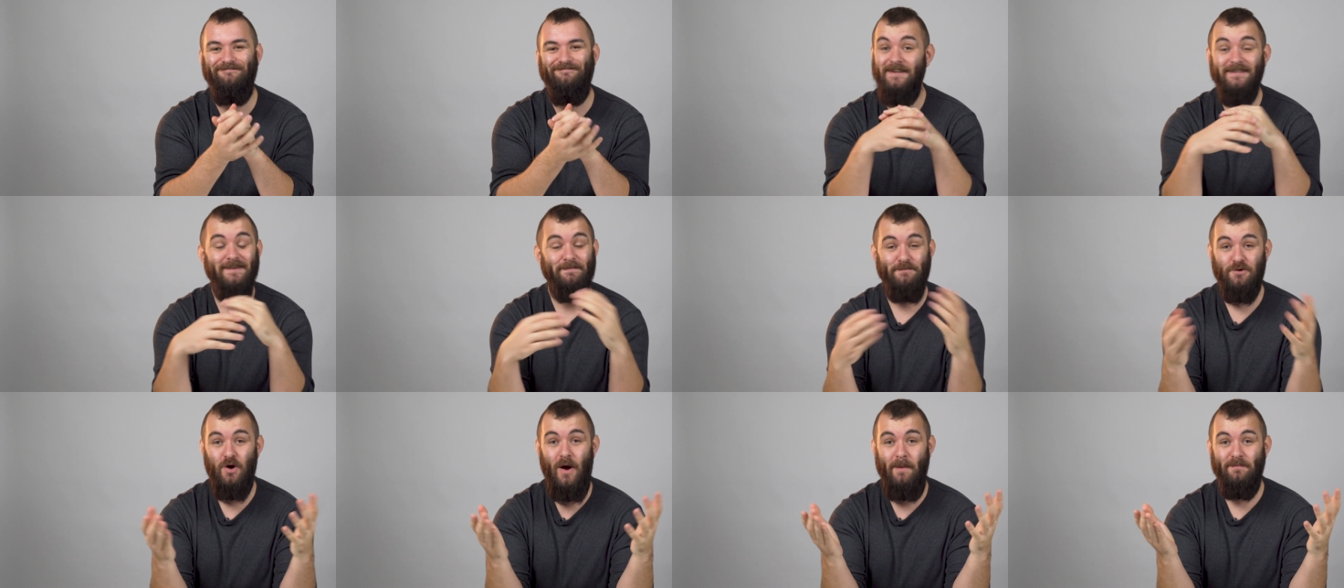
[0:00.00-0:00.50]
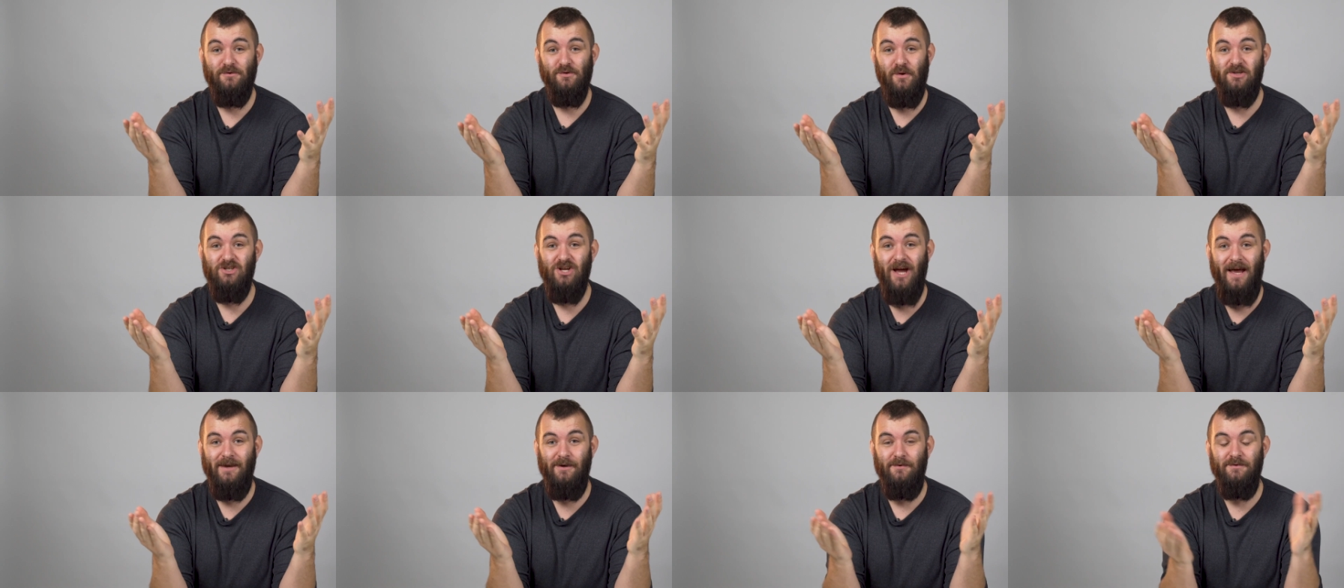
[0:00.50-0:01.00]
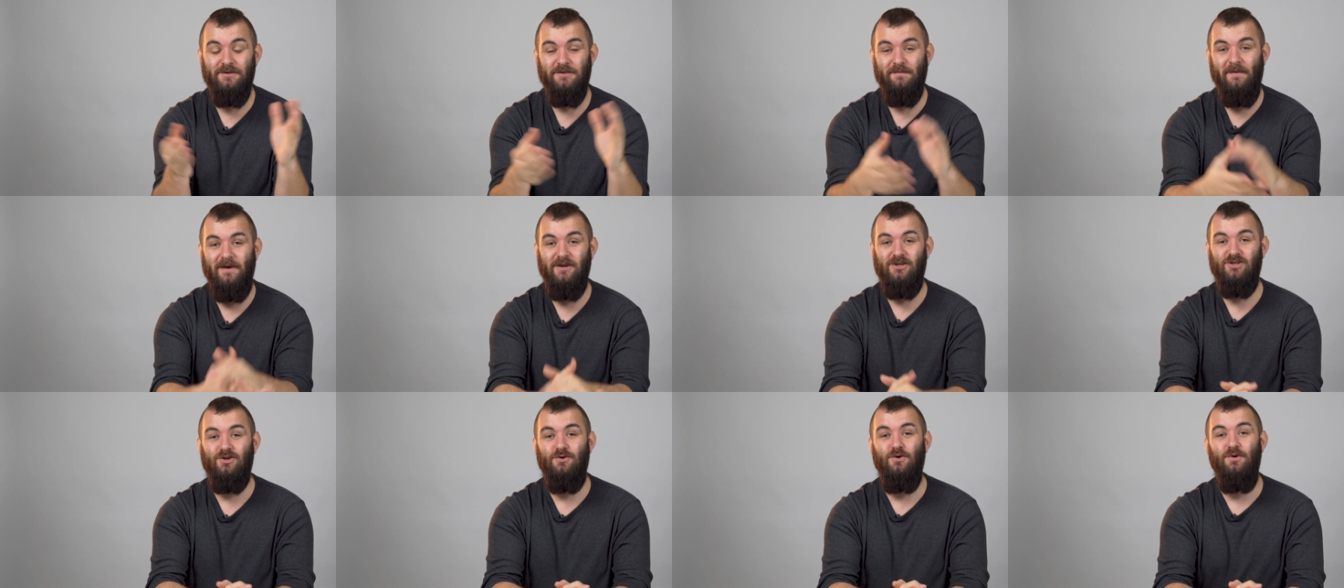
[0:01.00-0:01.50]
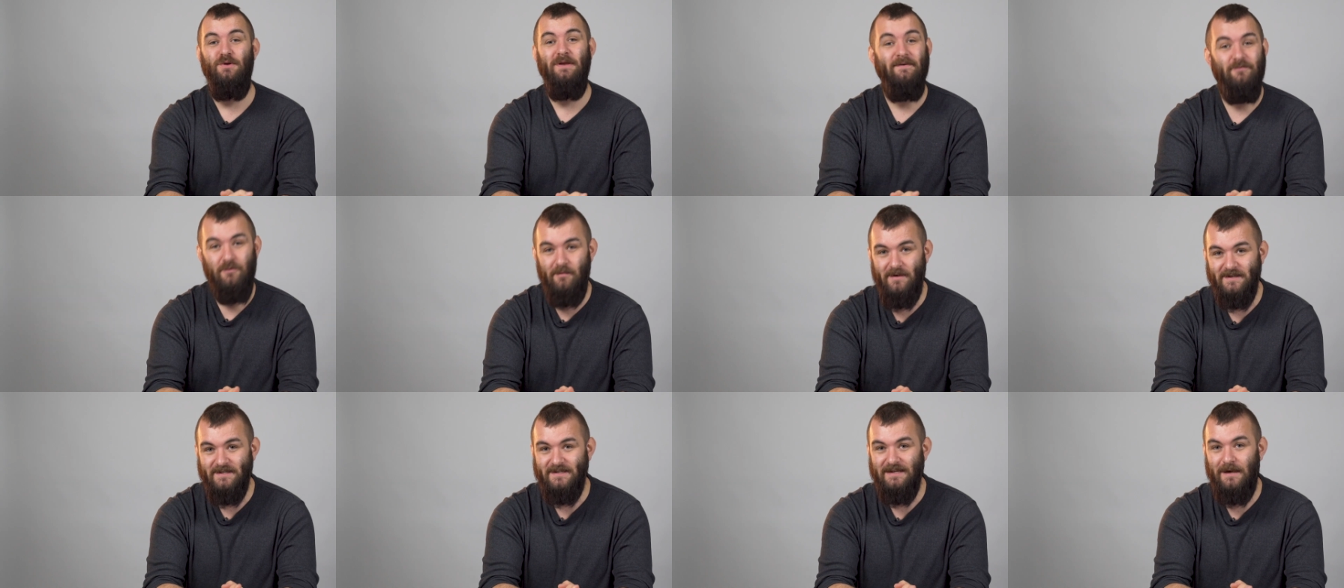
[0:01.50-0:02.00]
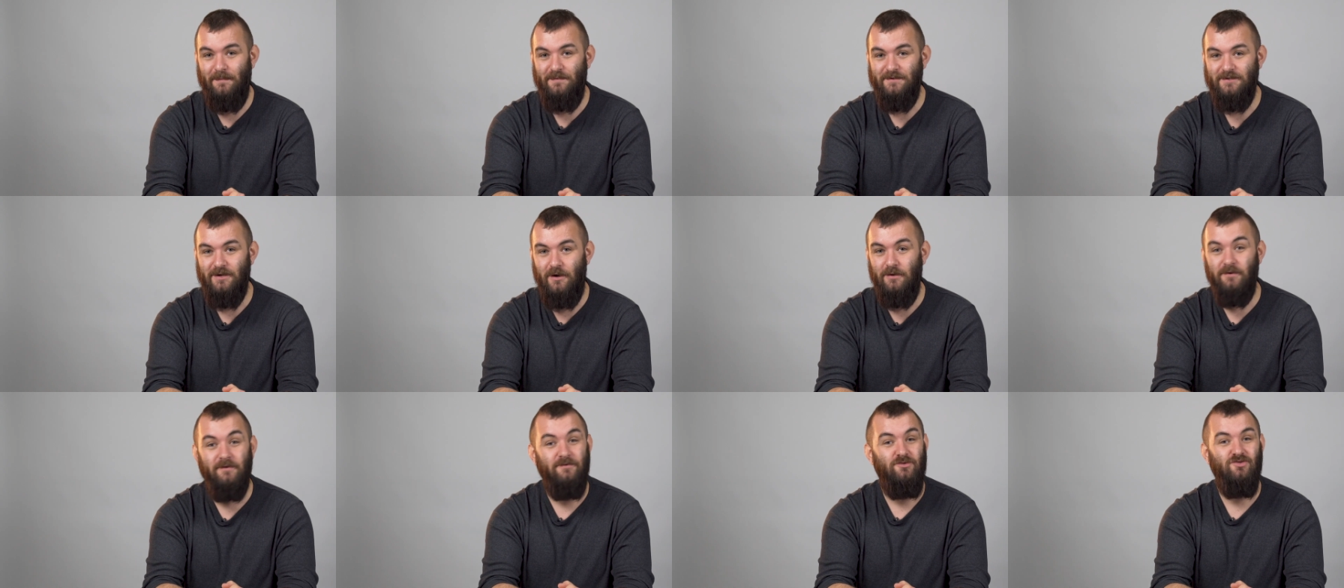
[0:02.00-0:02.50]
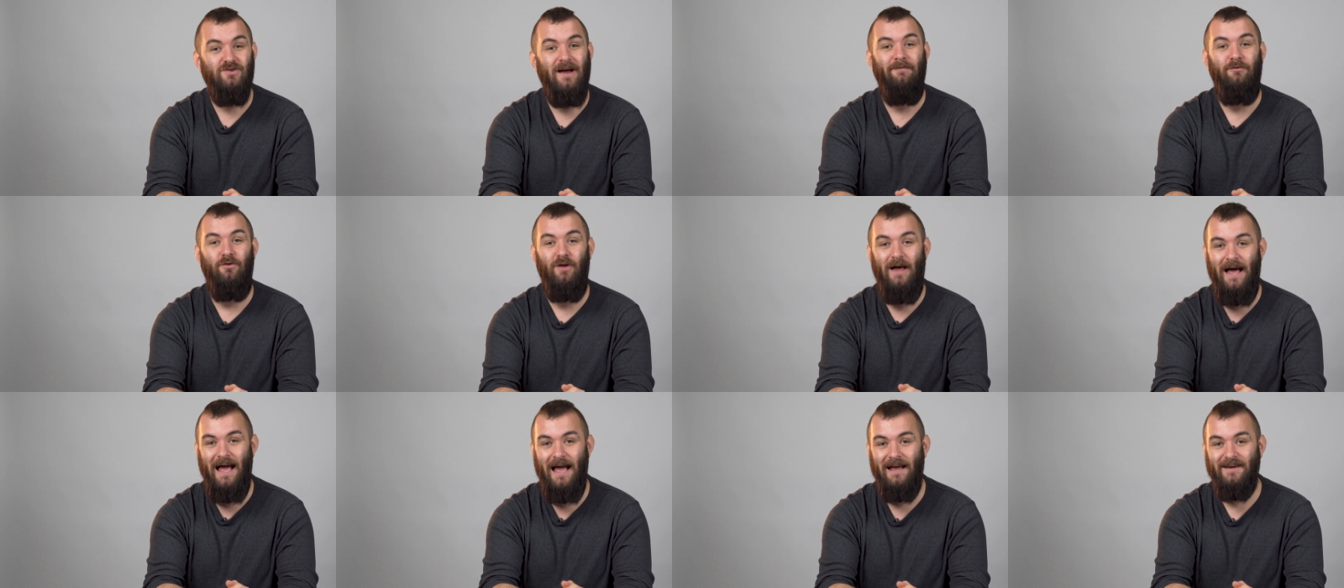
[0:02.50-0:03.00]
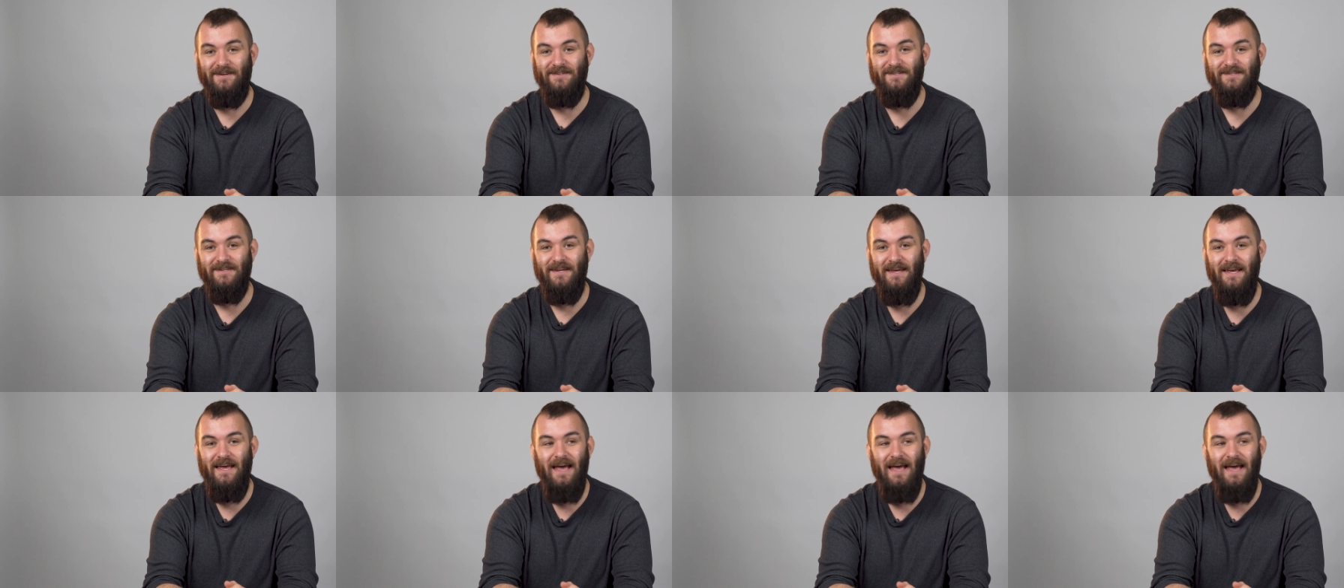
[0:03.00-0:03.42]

Subscribe to our channel to make sure you never miss an episode of Travel Hacks,